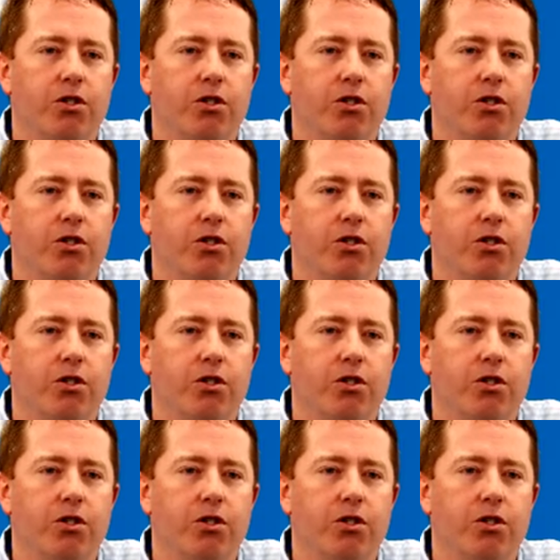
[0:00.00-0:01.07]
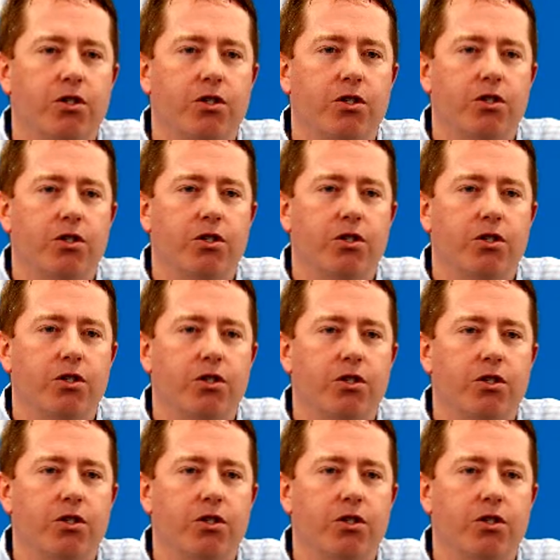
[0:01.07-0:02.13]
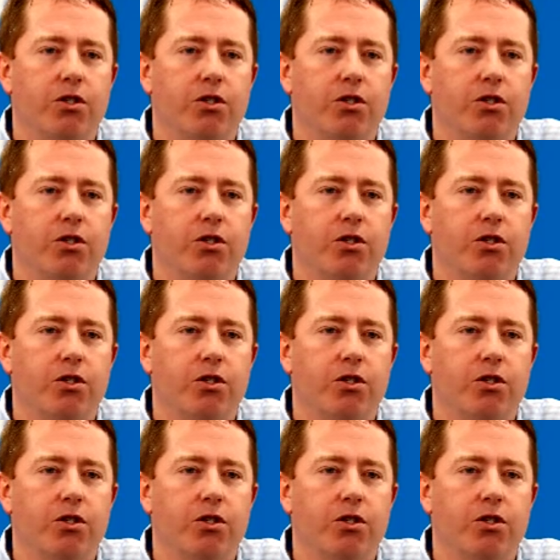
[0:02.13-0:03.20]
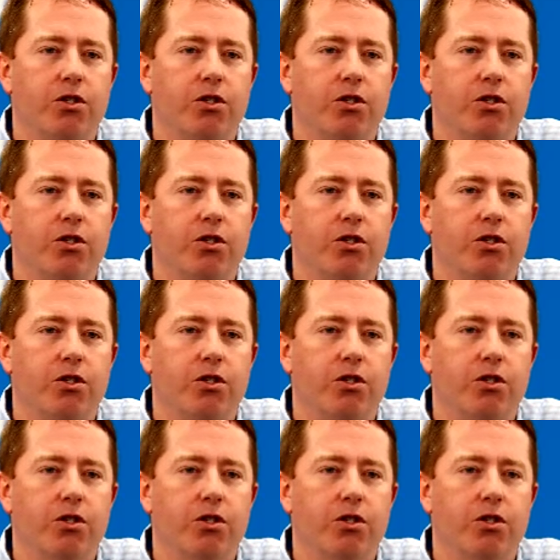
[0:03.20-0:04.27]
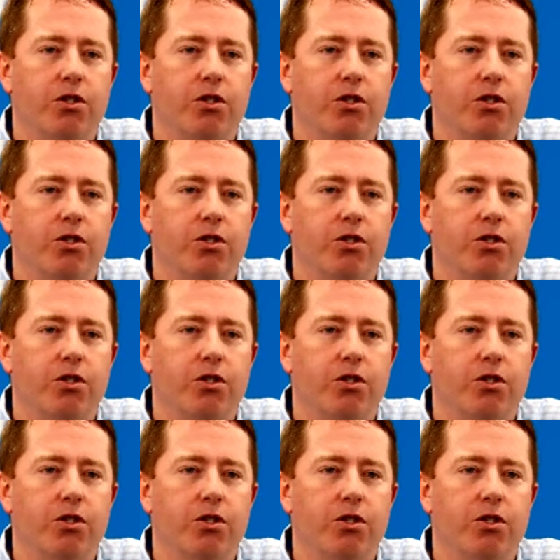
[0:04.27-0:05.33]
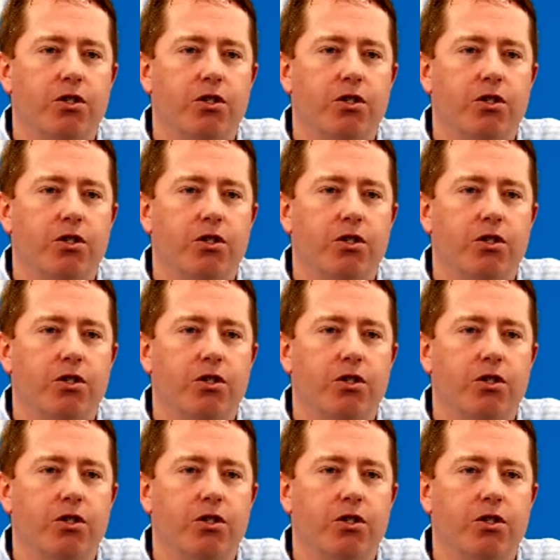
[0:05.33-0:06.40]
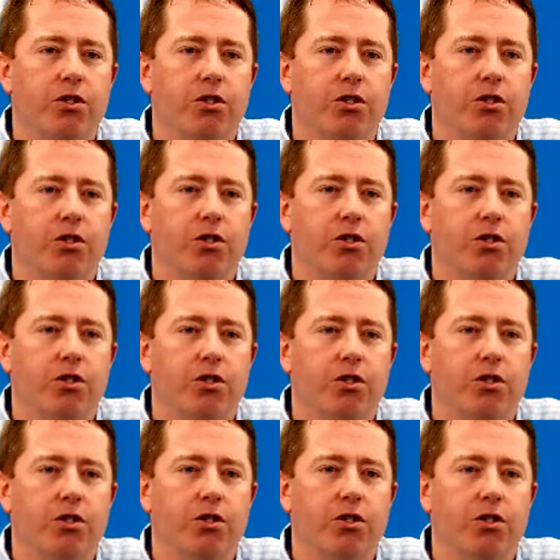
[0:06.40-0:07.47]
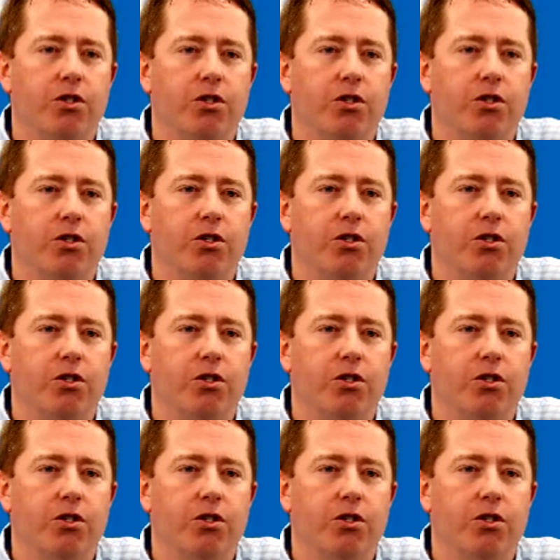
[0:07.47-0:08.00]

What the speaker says: (not speaking)